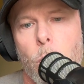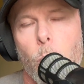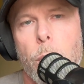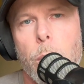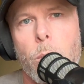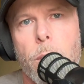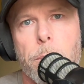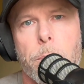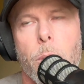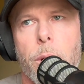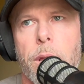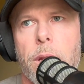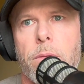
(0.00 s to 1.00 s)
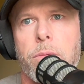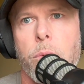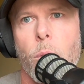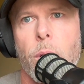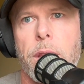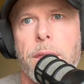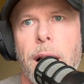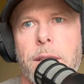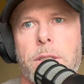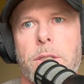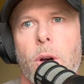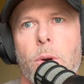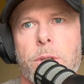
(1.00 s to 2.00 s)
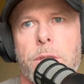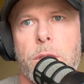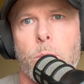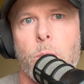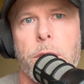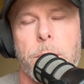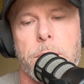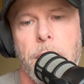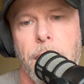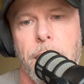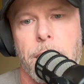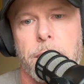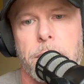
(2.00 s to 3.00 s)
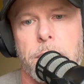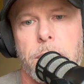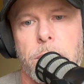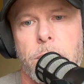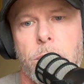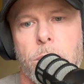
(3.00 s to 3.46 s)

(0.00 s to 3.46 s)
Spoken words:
we weren't putting $40,000 into William's hands.